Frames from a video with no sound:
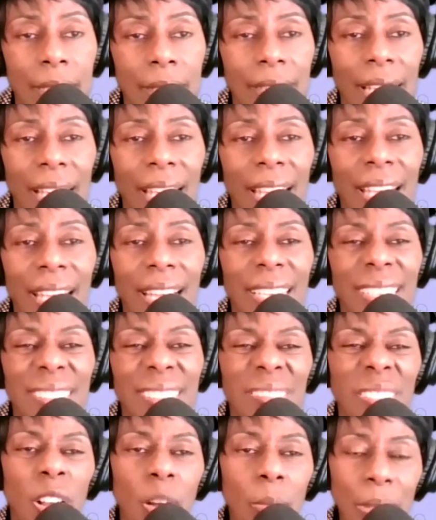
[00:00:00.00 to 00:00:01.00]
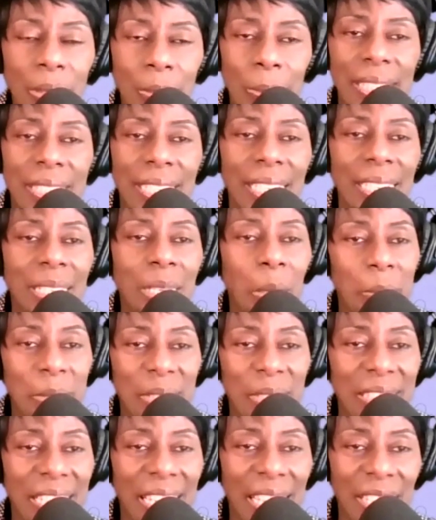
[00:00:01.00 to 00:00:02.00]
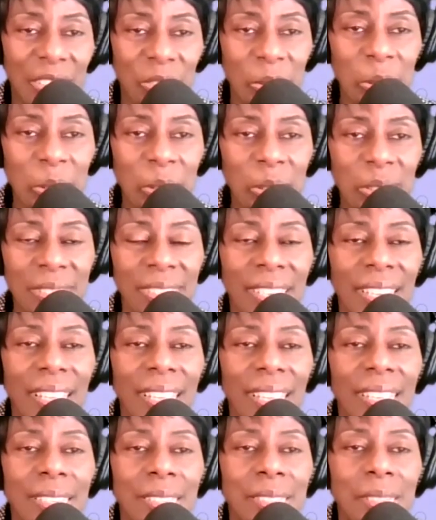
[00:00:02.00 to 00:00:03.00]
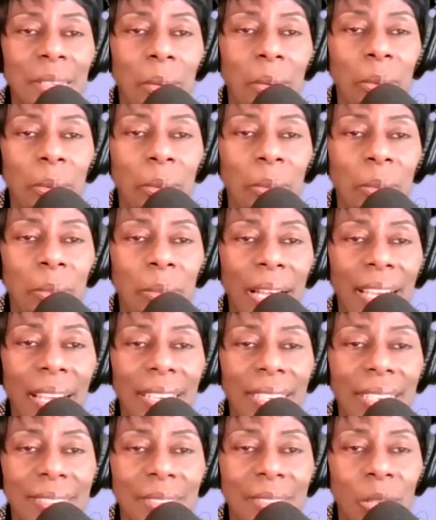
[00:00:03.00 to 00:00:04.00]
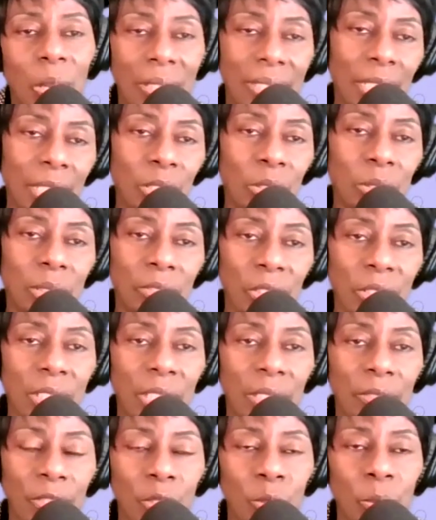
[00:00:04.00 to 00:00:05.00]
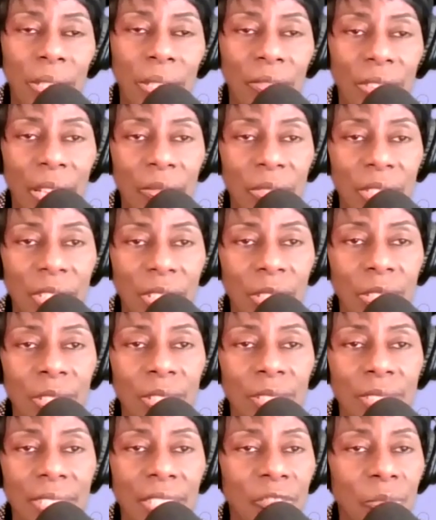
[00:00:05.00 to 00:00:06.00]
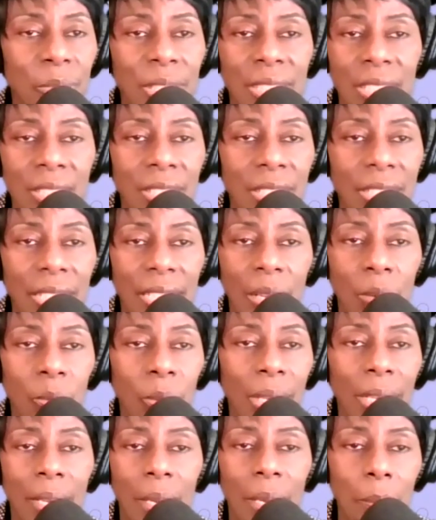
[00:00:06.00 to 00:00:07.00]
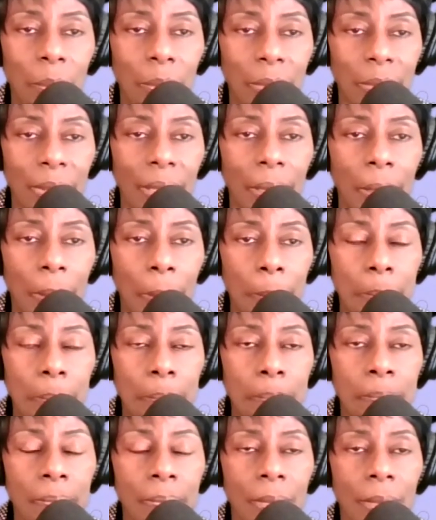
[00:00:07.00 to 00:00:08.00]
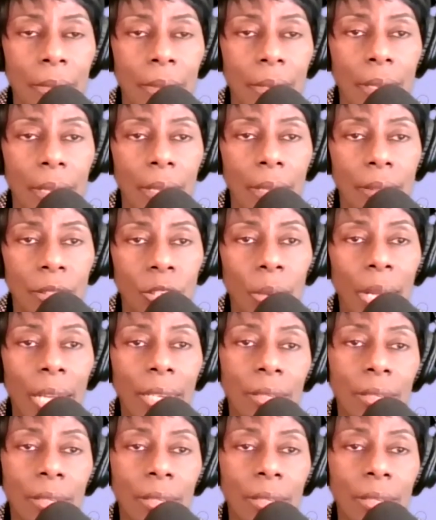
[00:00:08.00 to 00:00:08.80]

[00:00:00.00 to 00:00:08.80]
that I almost want to say it comes natural. So I taught at a university for twenty-five years, give me teaching and I wake up. Um, so I